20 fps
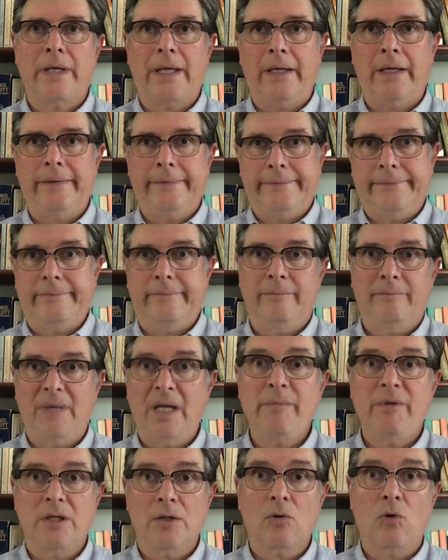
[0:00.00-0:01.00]
and
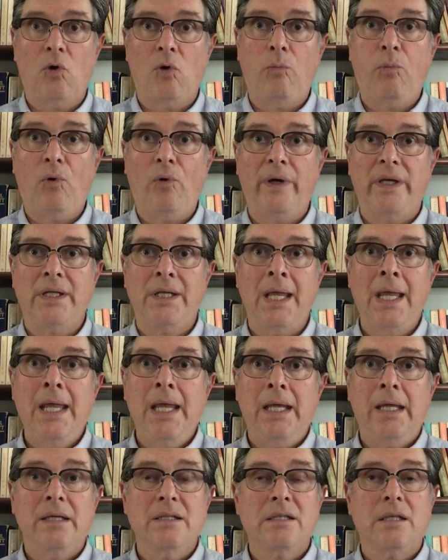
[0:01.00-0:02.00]
maybe their whole point,
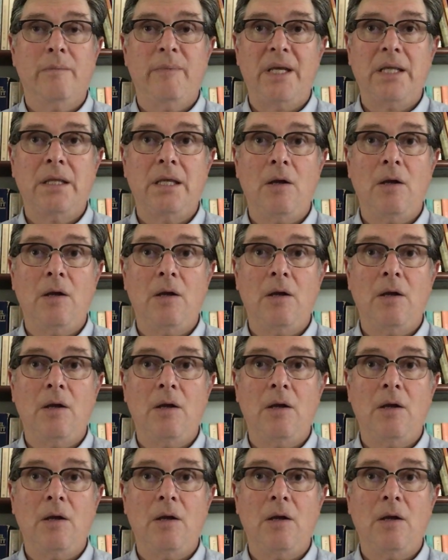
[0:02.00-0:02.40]
is to make the